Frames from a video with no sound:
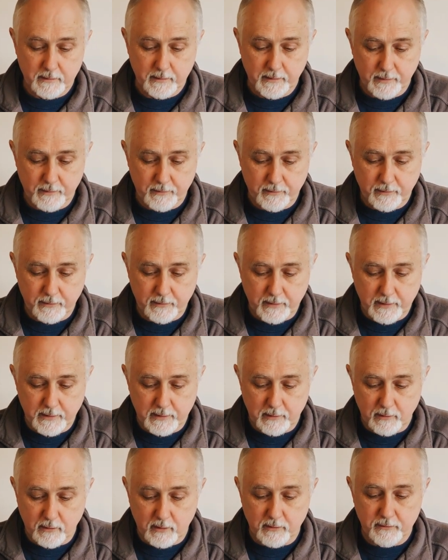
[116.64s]
that took
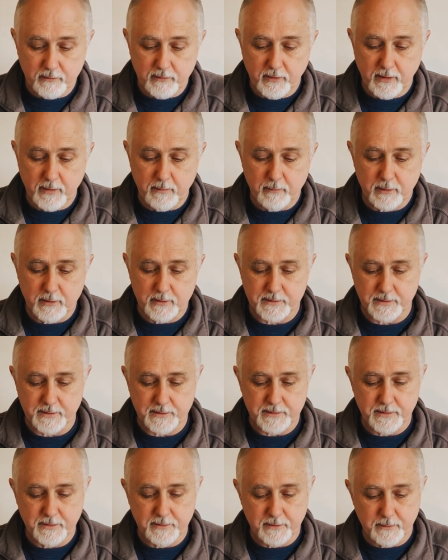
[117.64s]
a long time because,
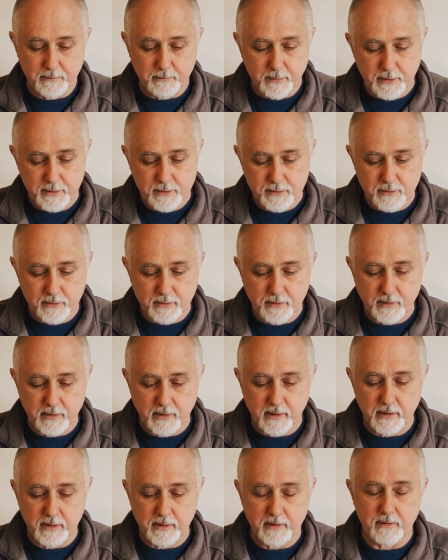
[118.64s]
as you could imagine,
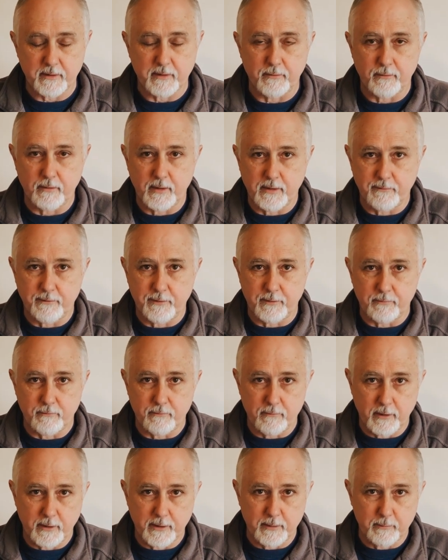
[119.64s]
they arrive at
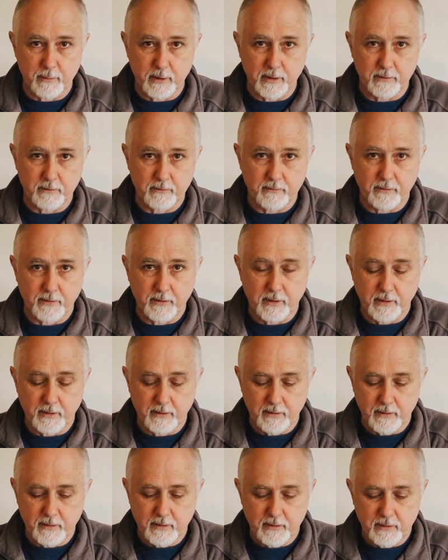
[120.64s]
around about
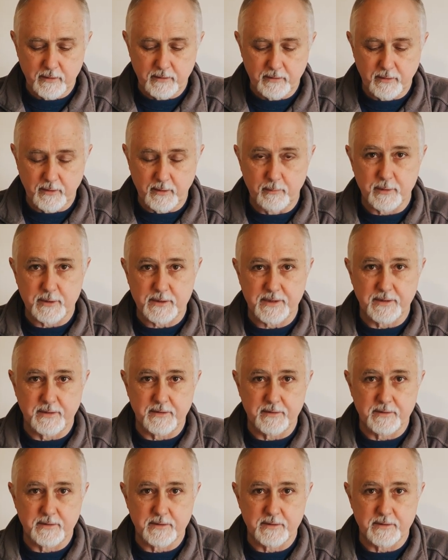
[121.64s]
30% uh,